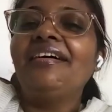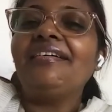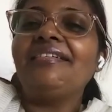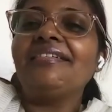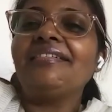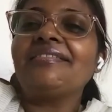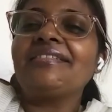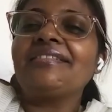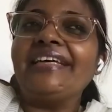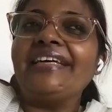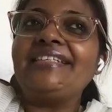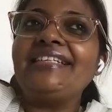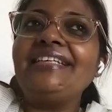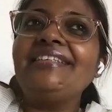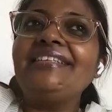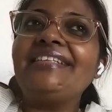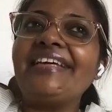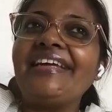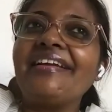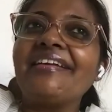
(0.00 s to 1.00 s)
uh, uh,
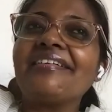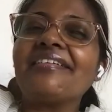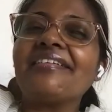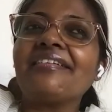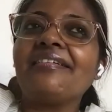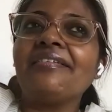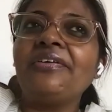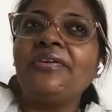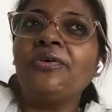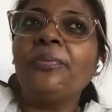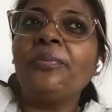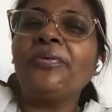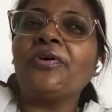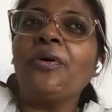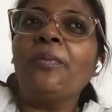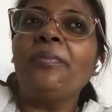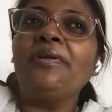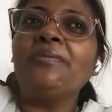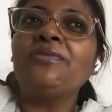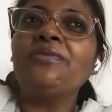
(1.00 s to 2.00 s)
citing their, uh, you know,
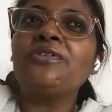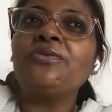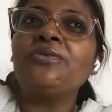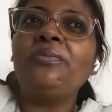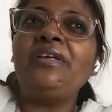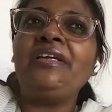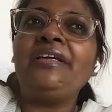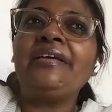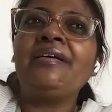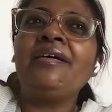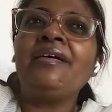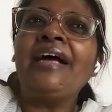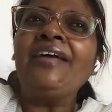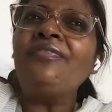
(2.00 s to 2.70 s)
problems to me.